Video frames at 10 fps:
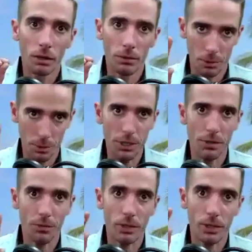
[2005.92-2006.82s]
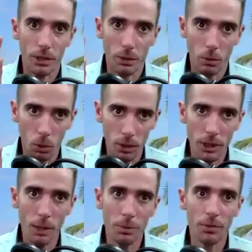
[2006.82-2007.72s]
specifically, what
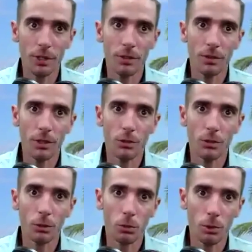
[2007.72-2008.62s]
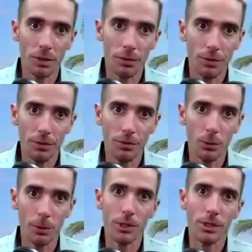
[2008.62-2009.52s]
type of individual would be fit for
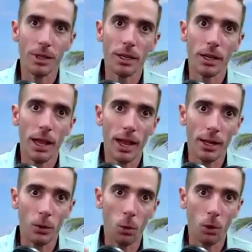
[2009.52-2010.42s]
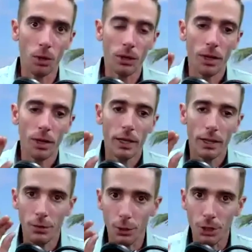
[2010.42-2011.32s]
real estate? And, or
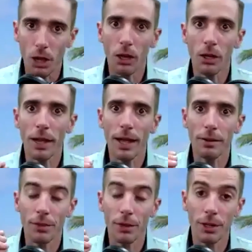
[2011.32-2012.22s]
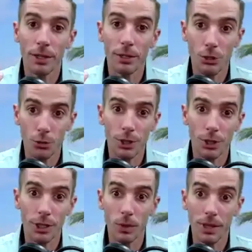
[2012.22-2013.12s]
if they're young and very
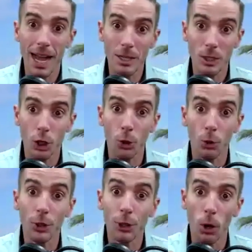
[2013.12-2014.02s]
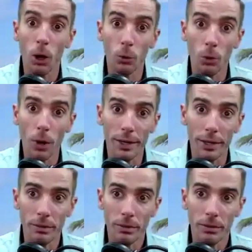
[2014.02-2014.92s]
intrigued with it as a career
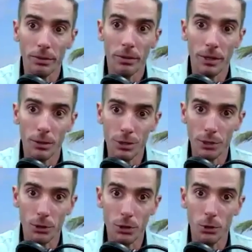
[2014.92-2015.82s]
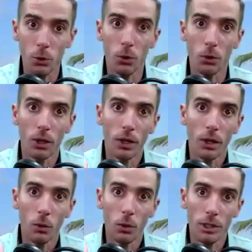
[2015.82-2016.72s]
already, and they're still in school,
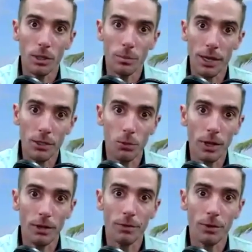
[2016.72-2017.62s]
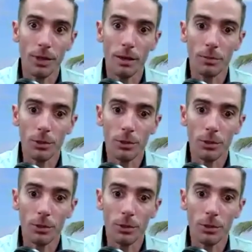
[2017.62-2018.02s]
what's the best way for them to?